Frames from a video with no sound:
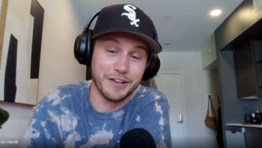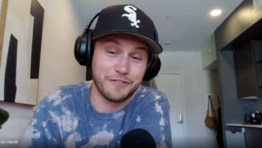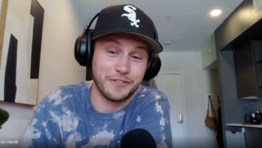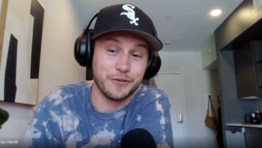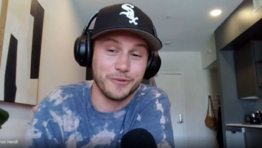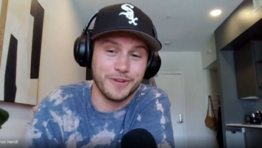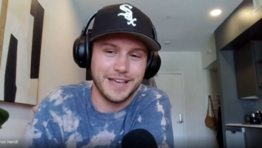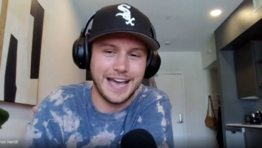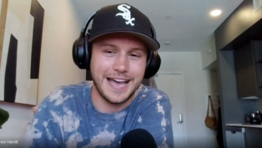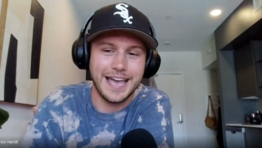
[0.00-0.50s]
if
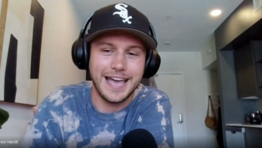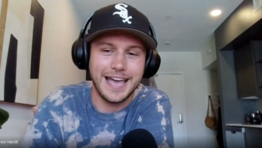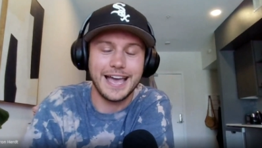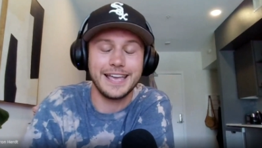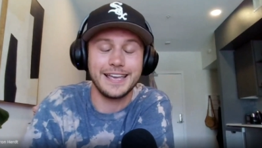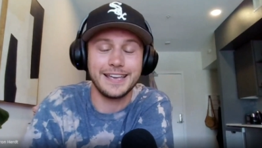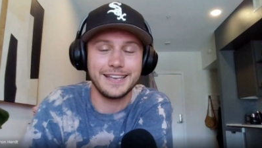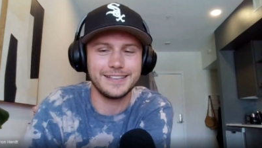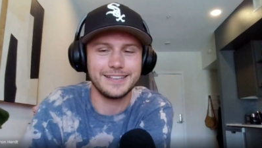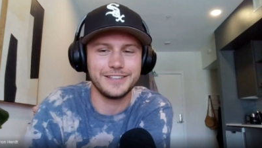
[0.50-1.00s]
you, I,
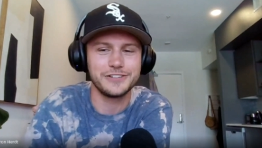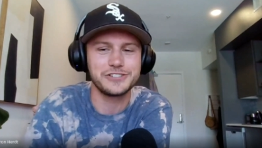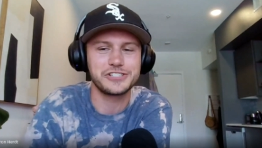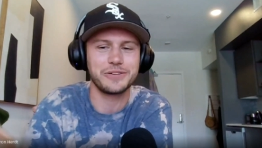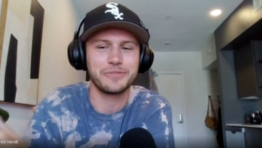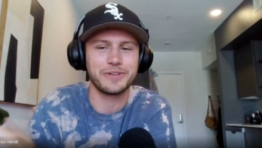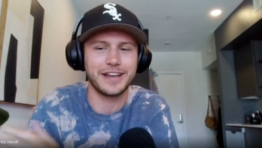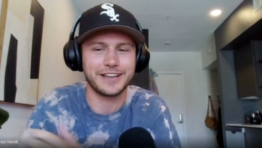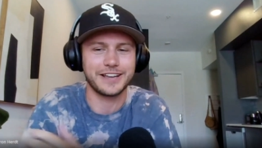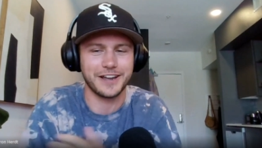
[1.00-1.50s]
I
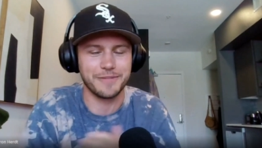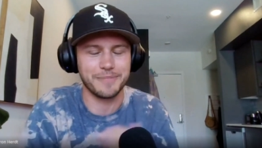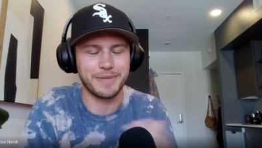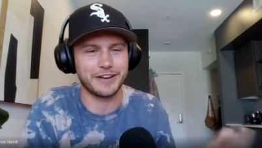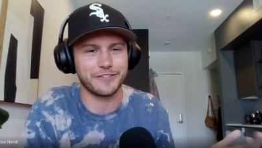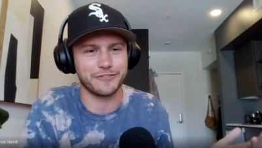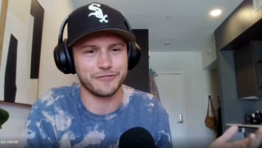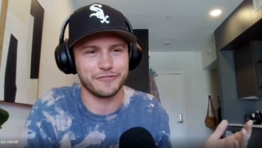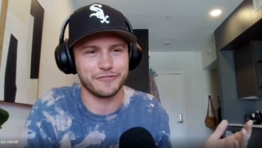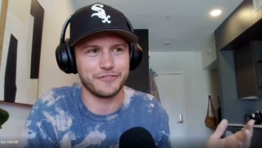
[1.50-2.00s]
usually when I come
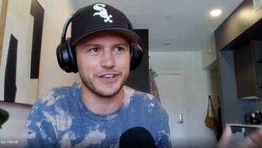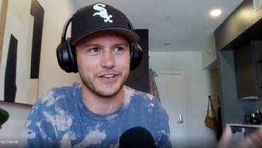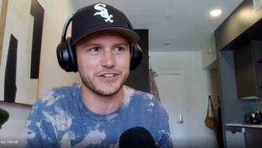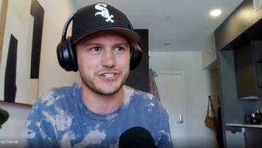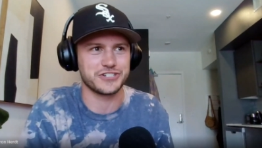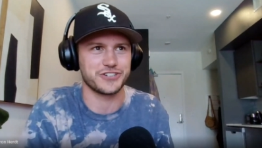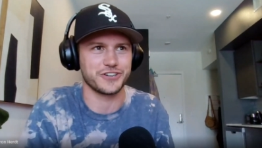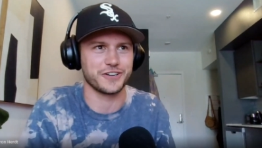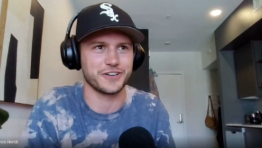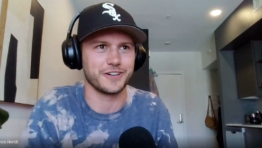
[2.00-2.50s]
back from
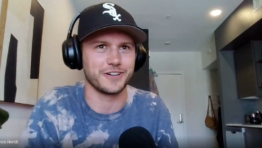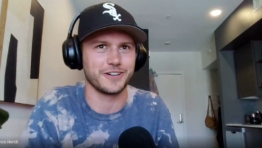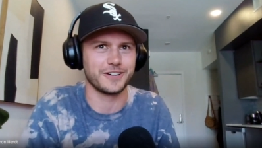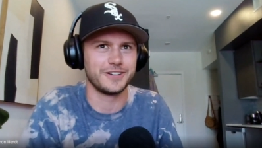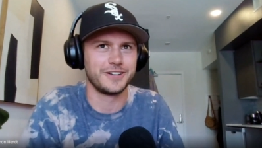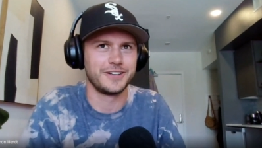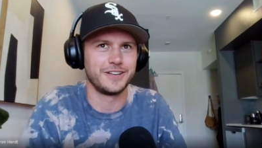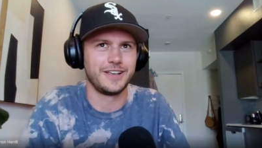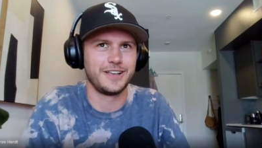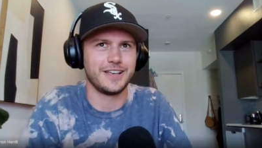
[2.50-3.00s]
Phish
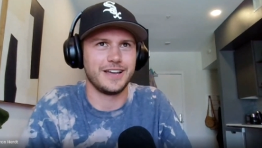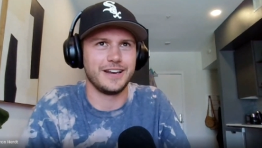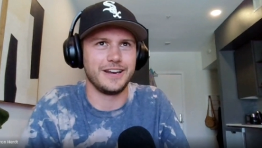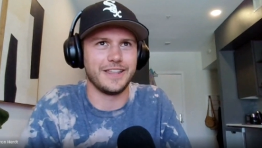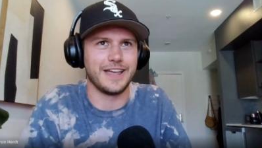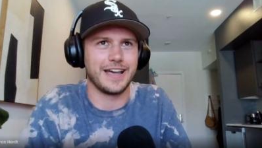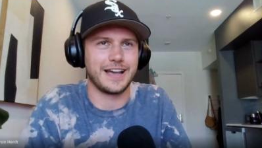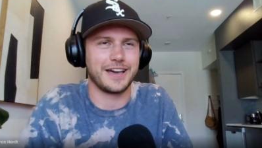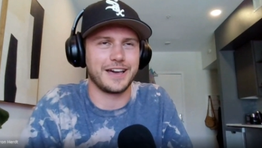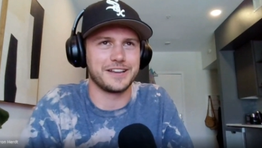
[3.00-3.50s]
or any
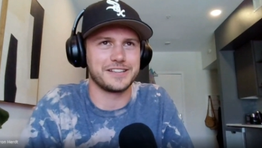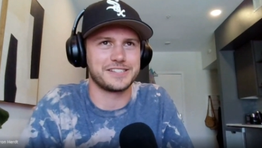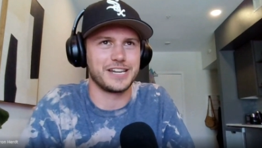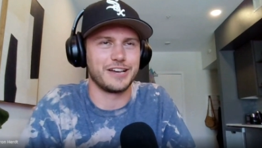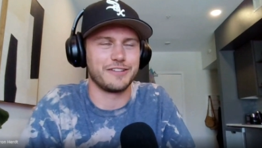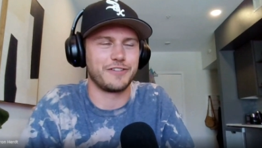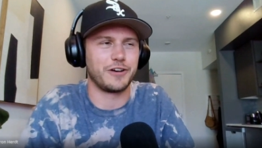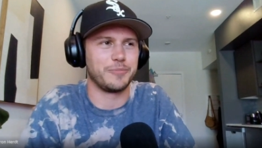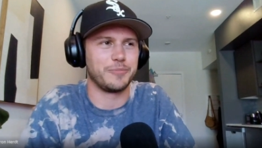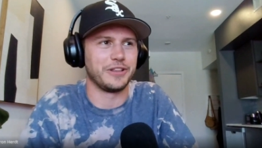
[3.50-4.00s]
of that kind of
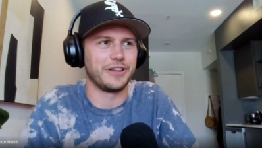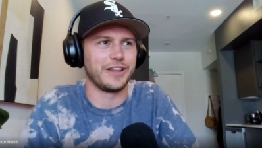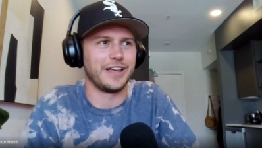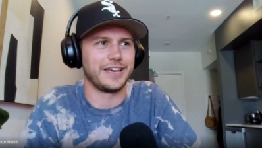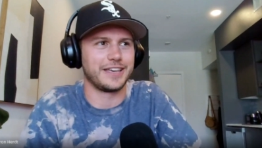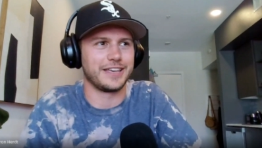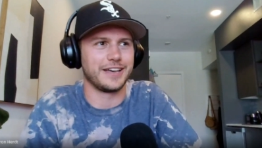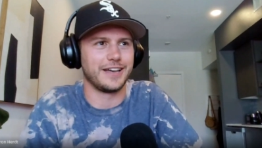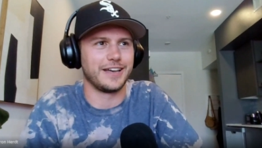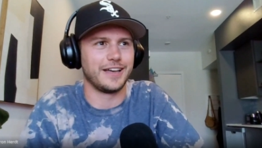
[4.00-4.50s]
stuff, I'll be
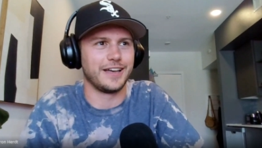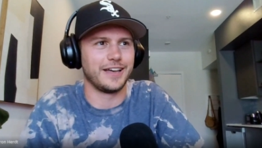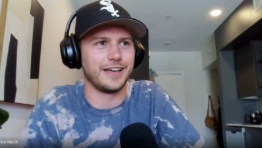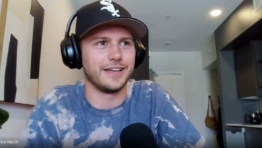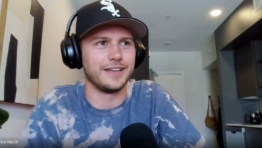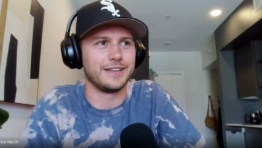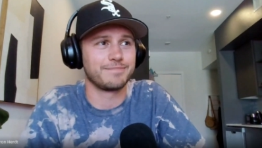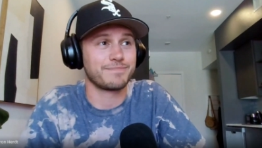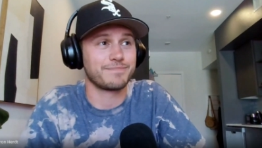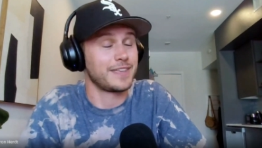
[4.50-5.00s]
like,
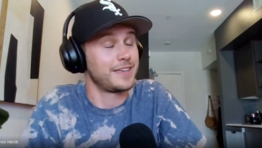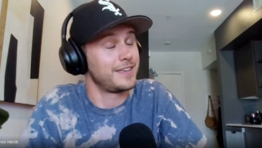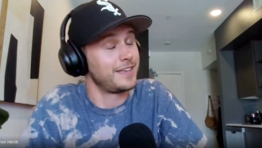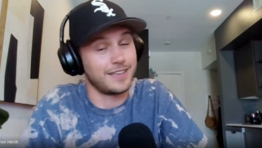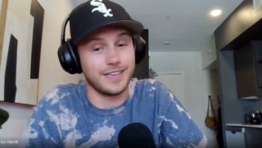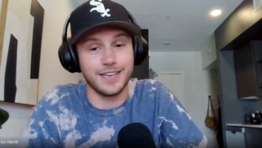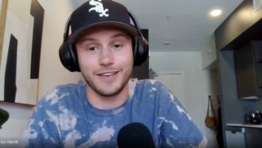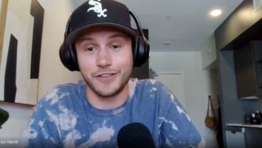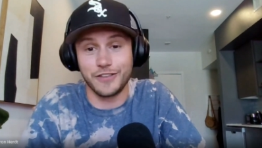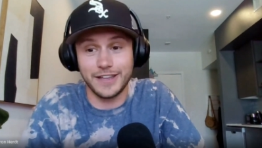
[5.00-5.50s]
uh,
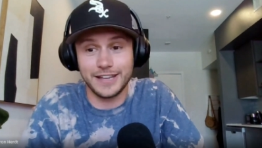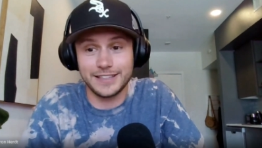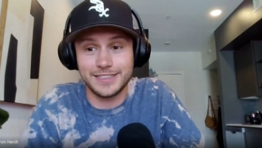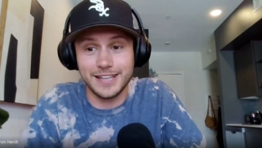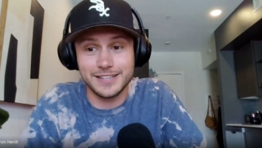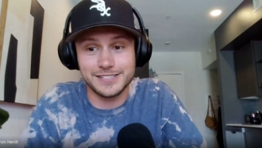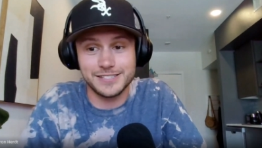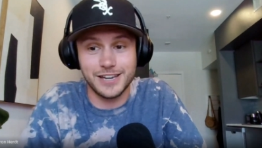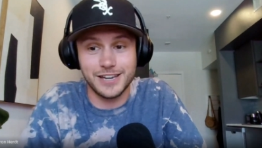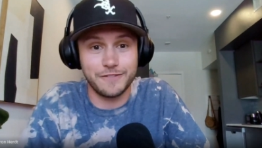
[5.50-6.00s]
if you like
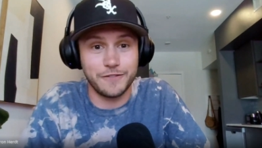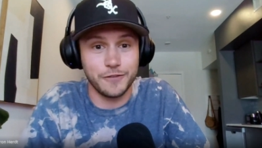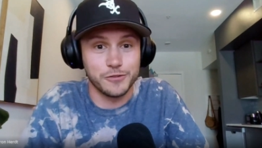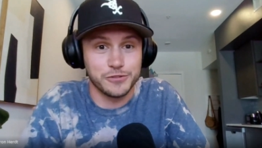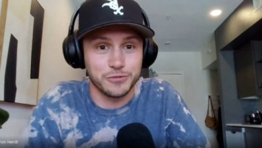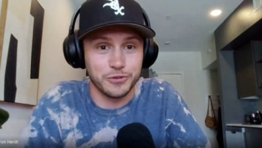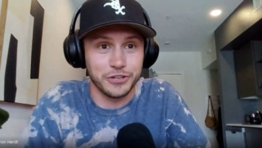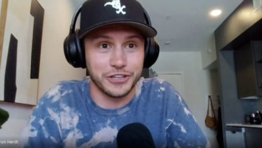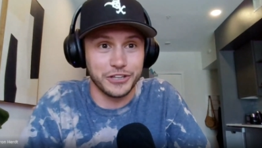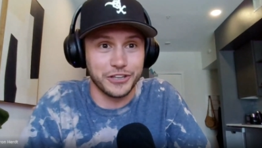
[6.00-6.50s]
that stuff, it
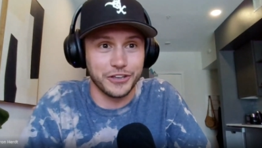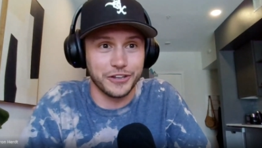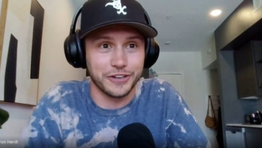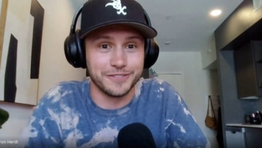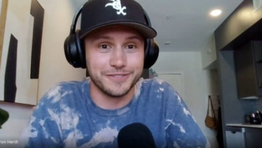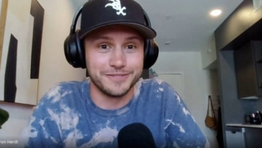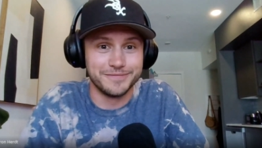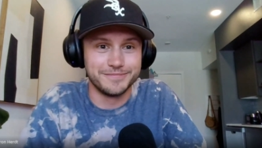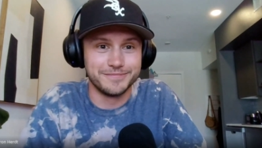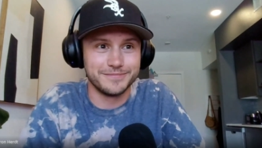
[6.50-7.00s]
was really
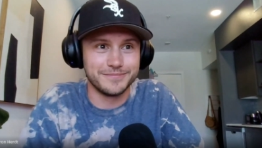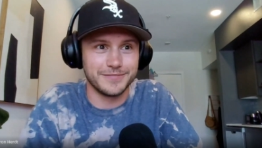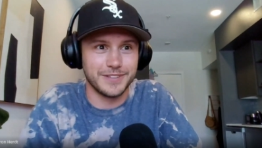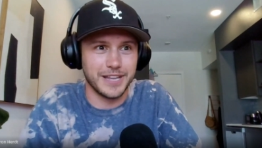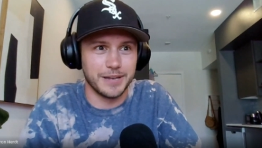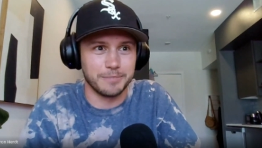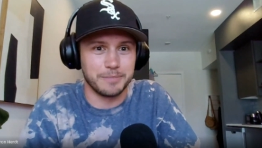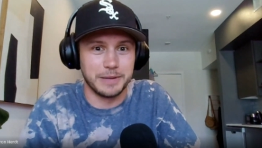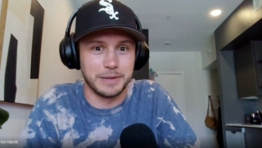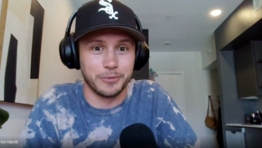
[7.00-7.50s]
good.
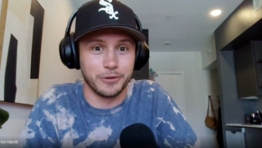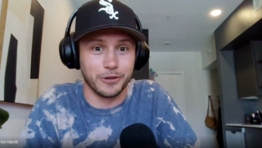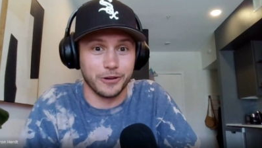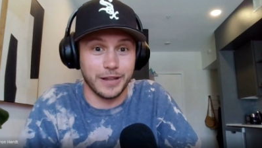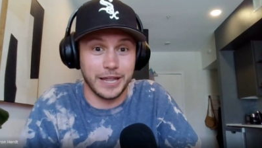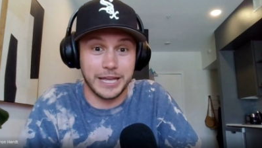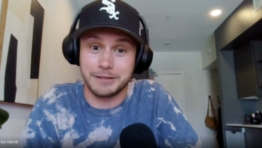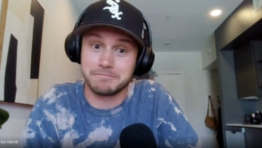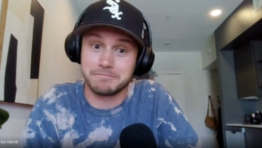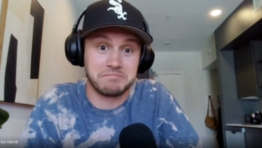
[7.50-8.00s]
And people are
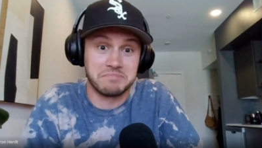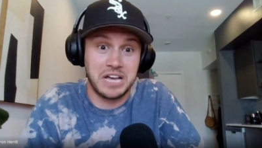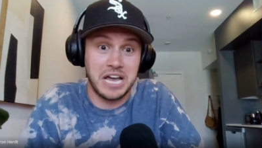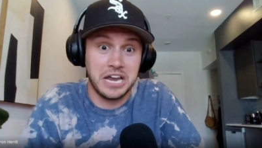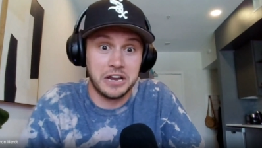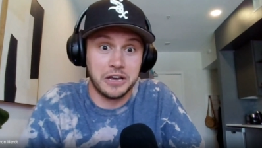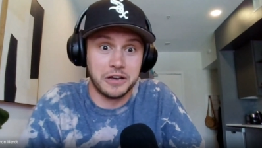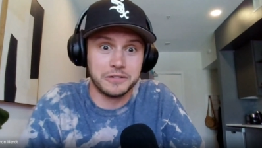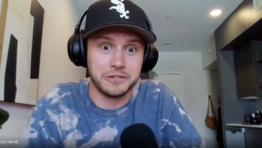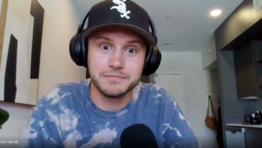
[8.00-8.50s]
like,
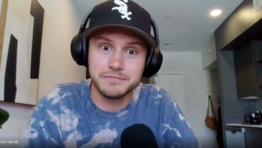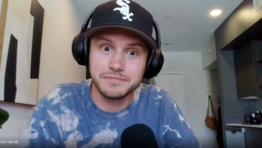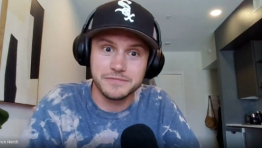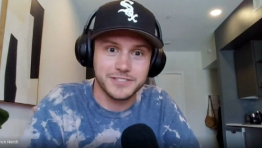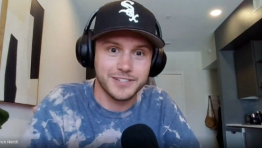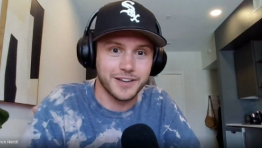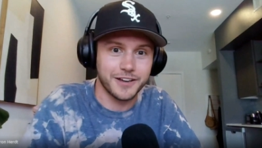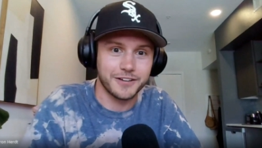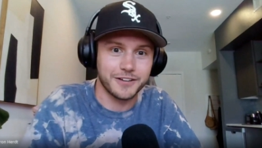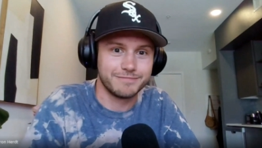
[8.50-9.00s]
I don't.
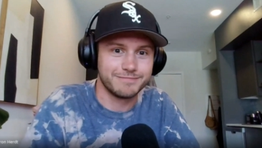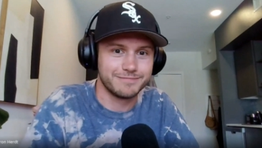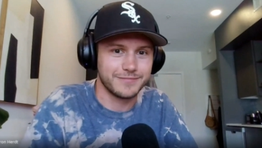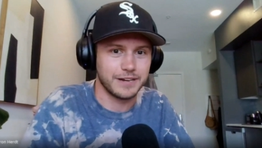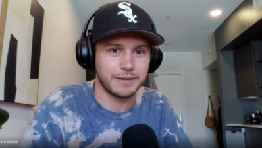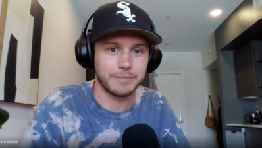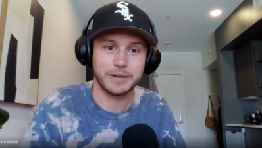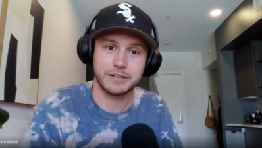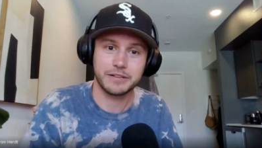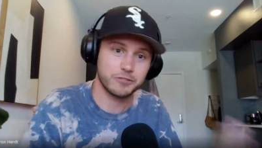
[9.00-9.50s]
So
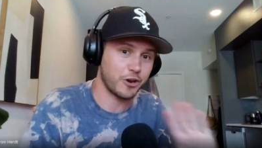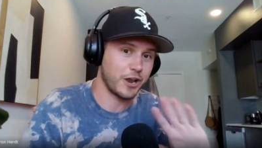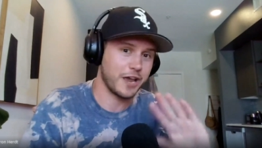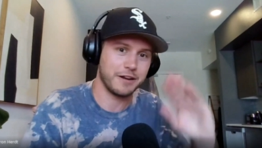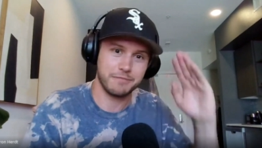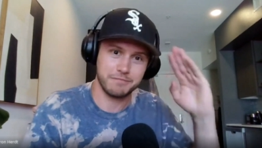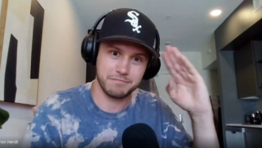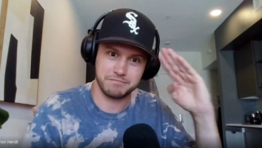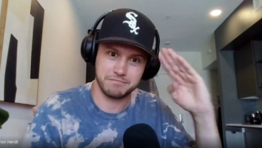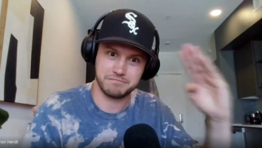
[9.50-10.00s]
I'm like, great.